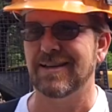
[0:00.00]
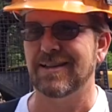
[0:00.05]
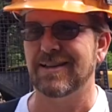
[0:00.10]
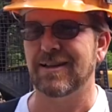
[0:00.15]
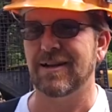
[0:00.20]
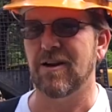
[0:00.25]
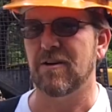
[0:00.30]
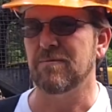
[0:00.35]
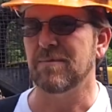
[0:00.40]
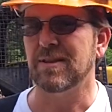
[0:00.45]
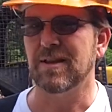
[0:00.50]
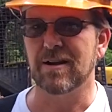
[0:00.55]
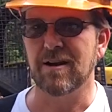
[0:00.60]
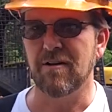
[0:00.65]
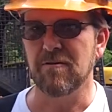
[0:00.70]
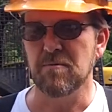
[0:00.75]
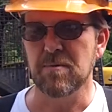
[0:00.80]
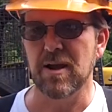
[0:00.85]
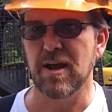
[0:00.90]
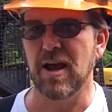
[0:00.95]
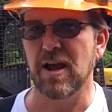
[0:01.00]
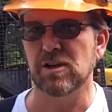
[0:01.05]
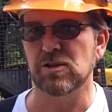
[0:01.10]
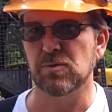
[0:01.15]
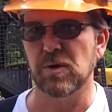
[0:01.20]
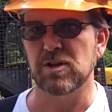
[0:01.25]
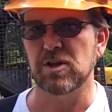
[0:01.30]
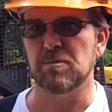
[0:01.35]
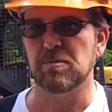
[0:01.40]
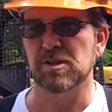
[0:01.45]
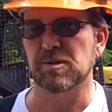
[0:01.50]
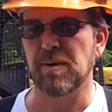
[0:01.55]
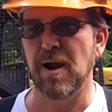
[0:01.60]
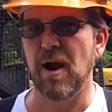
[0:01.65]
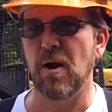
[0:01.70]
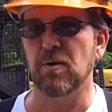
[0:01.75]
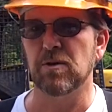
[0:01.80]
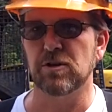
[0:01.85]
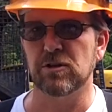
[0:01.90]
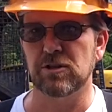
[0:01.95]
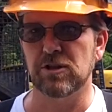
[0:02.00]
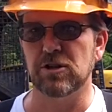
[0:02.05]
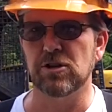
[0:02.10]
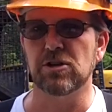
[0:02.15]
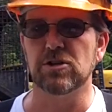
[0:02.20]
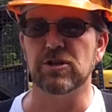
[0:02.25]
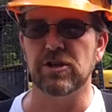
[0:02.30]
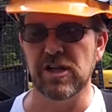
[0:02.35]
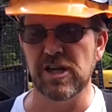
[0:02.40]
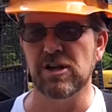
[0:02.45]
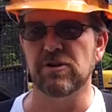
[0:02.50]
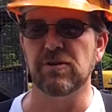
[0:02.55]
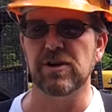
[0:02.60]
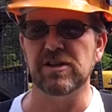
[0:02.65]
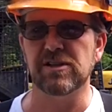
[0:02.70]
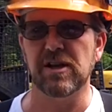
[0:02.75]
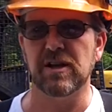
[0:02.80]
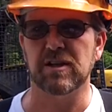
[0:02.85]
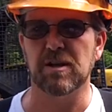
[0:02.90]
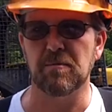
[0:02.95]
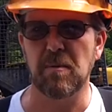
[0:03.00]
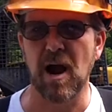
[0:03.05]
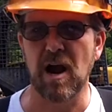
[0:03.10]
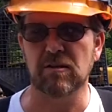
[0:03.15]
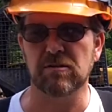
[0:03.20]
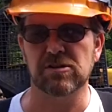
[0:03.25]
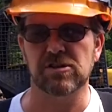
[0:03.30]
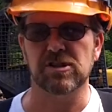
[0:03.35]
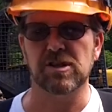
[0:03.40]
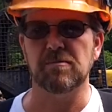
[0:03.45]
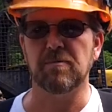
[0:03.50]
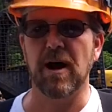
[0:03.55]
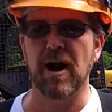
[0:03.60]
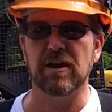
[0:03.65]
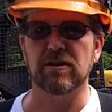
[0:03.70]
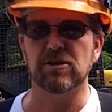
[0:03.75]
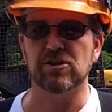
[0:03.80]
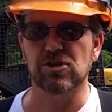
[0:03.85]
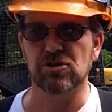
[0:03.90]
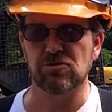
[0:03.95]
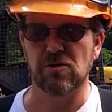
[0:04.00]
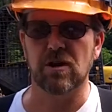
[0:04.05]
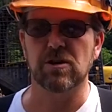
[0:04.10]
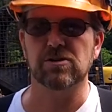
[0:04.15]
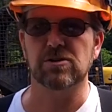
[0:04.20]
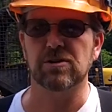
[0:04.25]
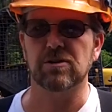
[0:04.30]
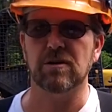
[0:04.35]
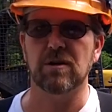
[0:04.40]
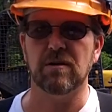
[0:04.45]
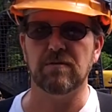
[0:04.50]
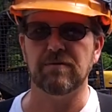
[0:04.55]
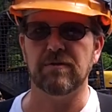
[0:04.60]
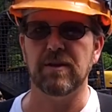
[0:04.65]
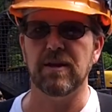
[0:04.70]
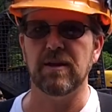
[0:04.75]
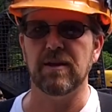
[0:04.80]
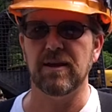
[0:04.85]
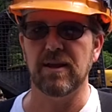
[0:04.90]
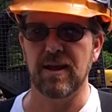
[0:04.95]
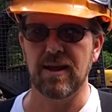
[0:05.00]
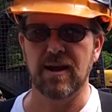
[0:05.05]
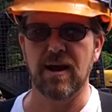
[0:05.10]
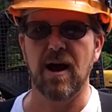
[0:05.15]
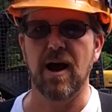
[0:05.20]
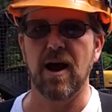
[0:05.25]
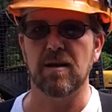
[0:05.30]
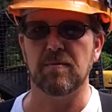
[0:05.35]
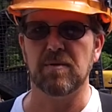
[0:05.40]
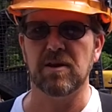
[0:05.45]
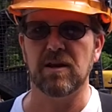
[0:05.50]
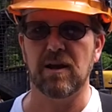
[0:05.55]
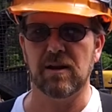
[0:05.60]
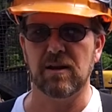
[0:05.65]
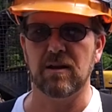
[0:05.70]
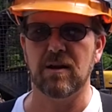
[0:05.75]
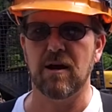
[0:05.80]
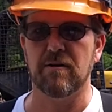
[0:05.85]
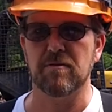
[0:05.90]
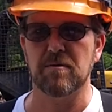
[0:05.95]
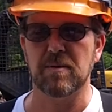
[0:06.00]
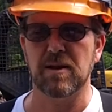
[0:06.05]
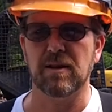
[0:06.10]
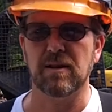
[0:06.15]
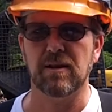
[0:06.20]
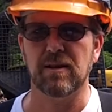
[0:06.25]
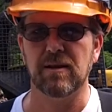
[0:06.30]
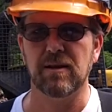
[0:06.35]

The government has way too much power. They're decreasing democracy by the structure of the economy and the government.